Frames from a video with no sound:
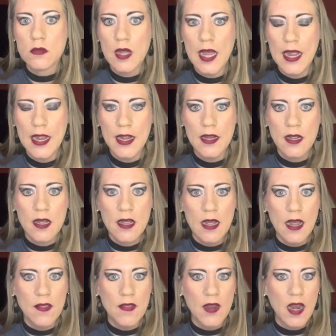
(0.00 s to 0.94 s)
Okay,
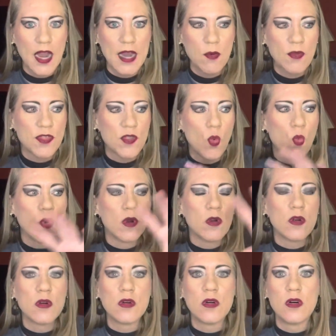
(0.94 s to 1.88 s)
and then, like with the
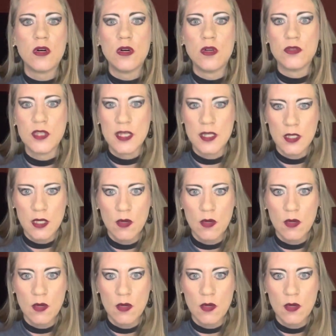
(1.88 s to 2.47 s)
world,